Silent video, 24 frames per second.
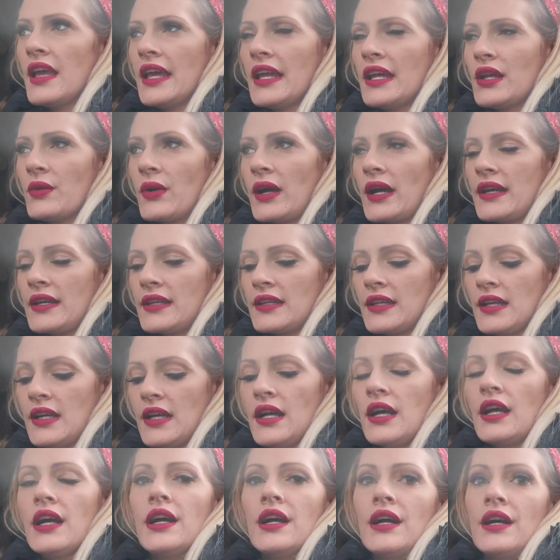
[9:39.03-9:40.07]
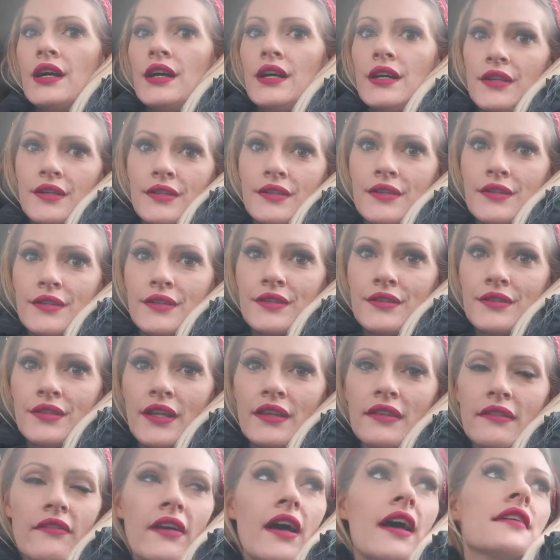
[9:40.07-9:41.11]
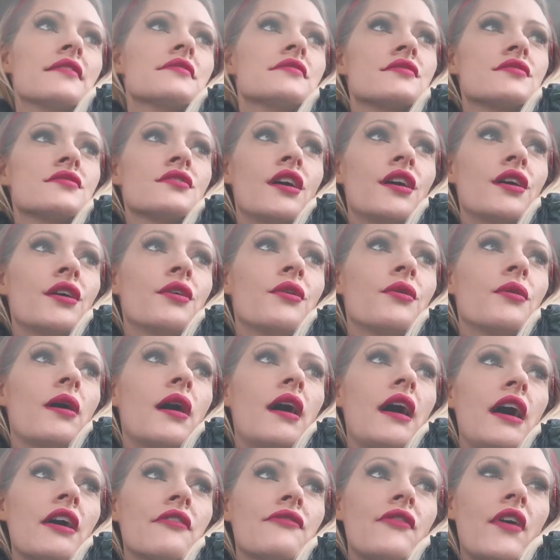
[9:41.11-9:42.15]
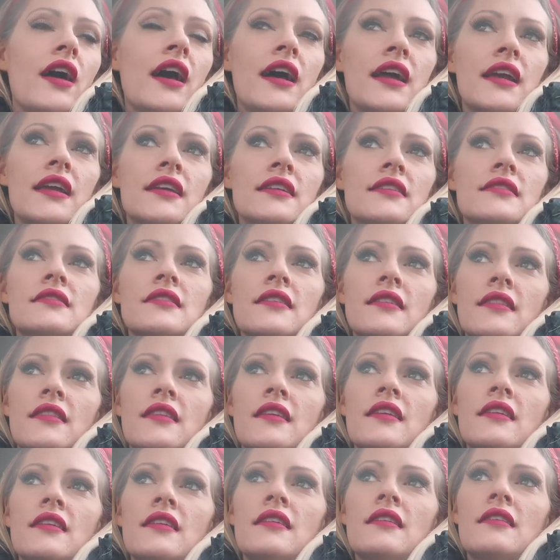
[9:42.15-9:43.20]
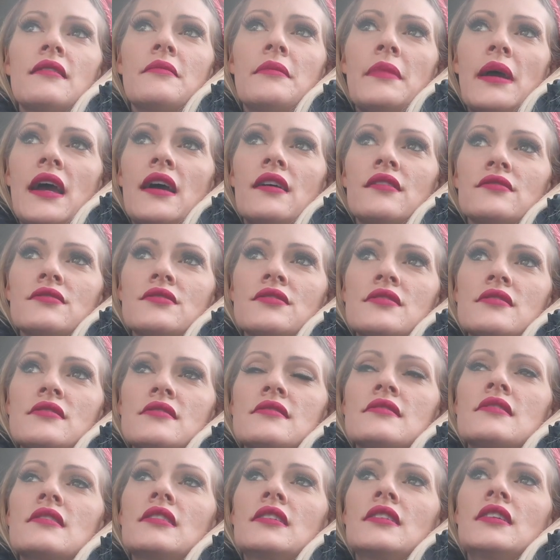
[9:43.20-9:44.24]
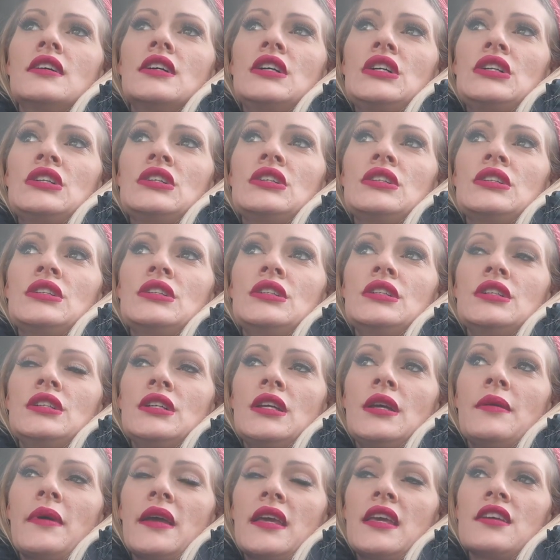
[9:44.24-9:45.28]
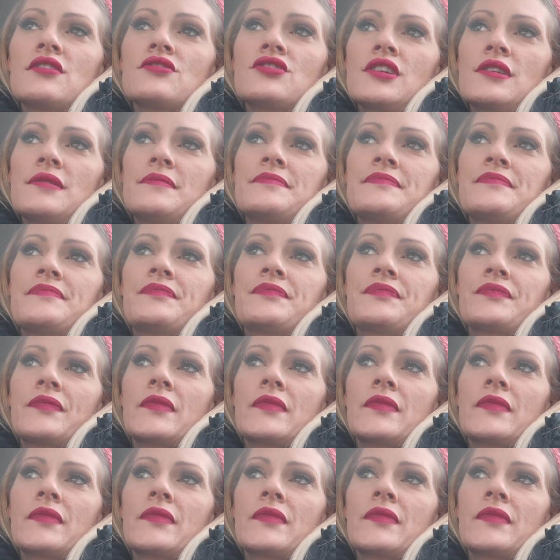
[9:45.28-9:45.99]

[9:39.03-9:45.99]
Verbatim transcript: Anyway, nonetheless, so I find the mouse in my kitchen.